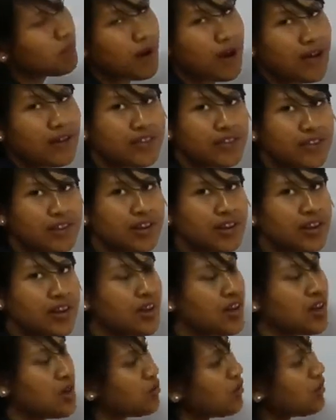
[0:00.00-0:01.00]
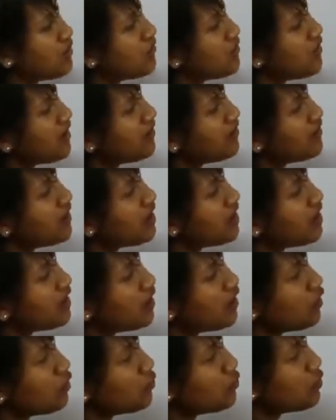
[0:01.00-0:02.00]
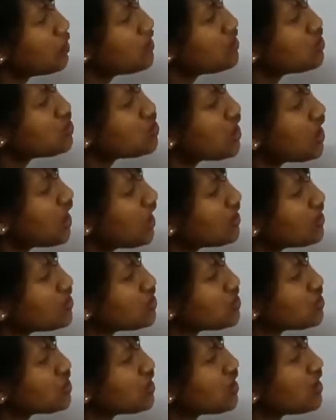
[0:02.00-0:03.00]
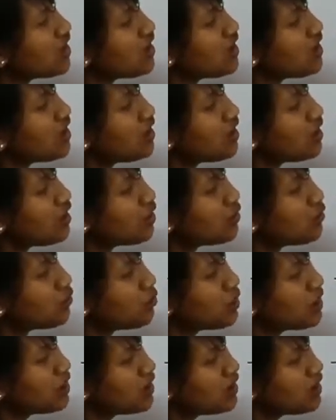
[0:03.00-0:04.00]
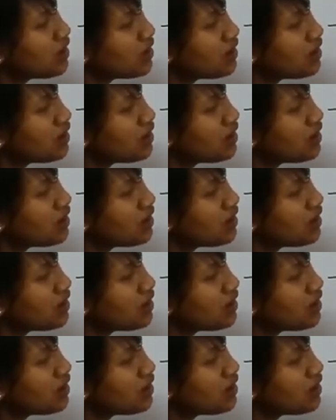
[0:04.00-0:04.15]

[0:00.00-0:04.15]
path, but rather it will change. It will